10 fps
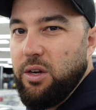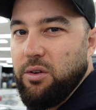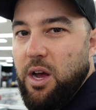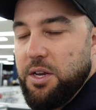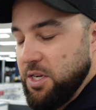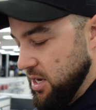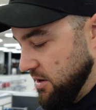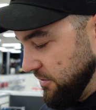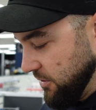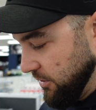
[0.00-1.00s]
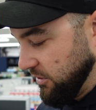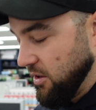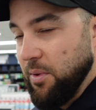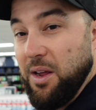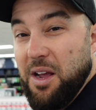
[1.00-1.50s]
good idea for
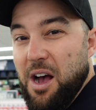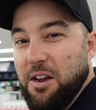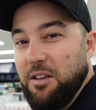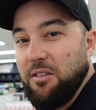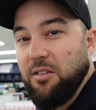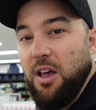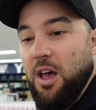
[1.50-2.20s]
skipping gardies